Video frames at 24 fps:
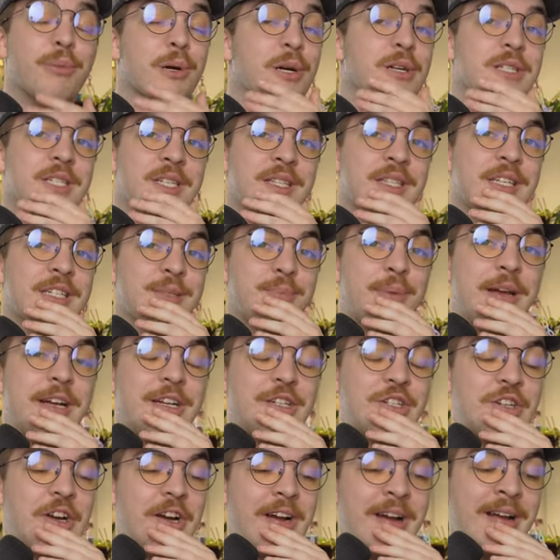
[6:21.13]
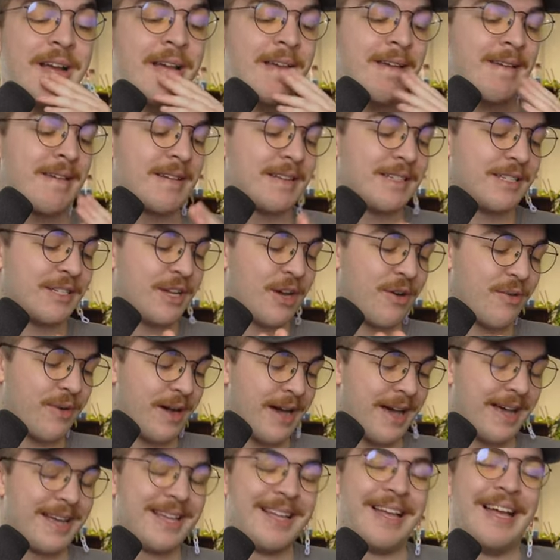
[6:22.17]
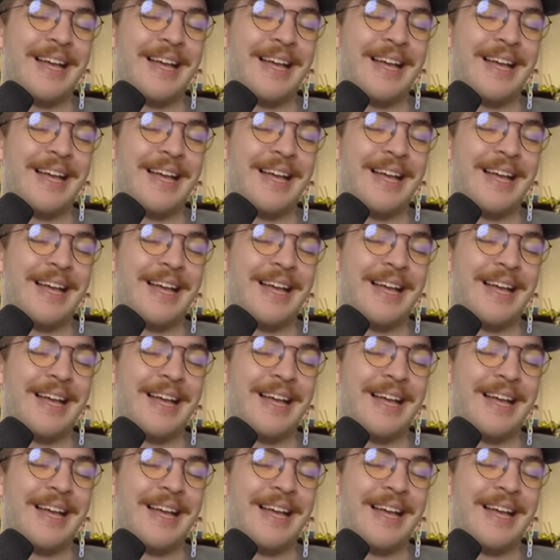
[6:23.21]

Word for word: birds in this picture. So, uh,